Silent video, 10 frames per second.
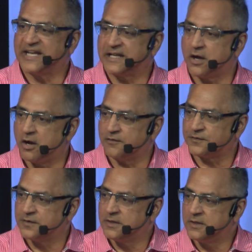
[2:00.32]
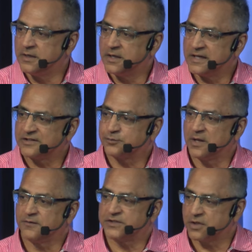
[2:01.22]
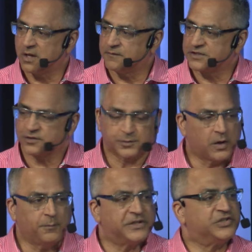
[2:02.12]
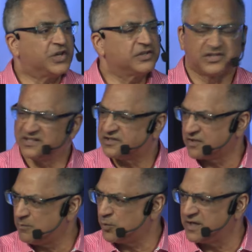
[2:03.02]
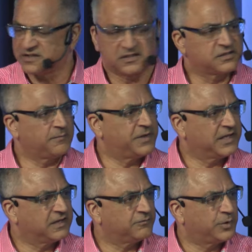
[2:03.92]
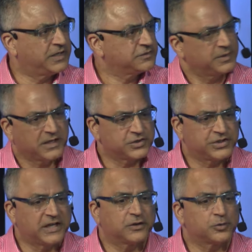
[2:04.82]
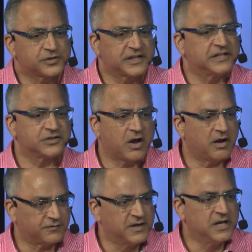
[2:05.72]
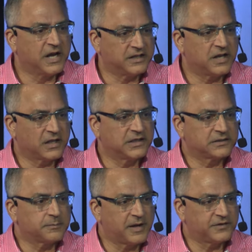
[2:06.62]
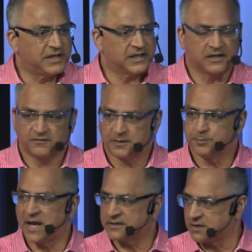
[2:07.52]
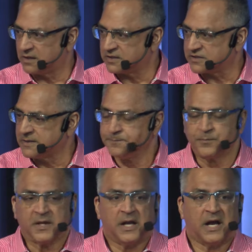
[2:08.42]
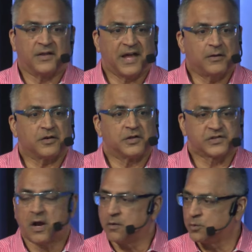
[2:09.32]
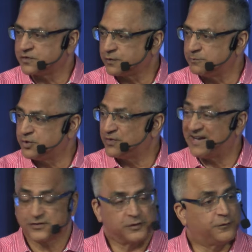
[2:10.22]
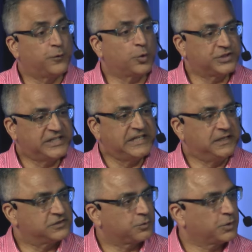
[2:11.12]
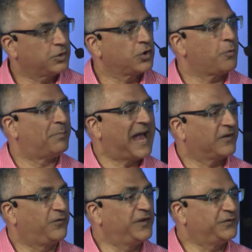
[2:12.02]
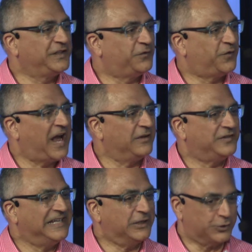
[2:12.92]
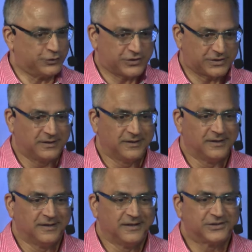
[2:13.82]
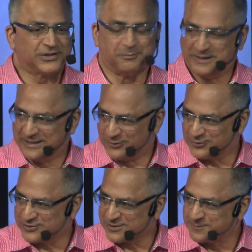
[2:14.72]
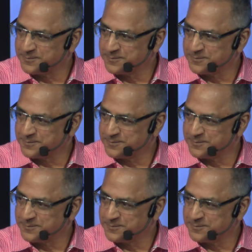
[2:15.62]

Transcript: It Off. And that's relevant to all of us because we've all been judged in some ways, in some negative ways, and we've got to shake those things off and not let them have a negative impact on us. Uh, that song was from 2014, so we're going to go back 55 years to the Beatles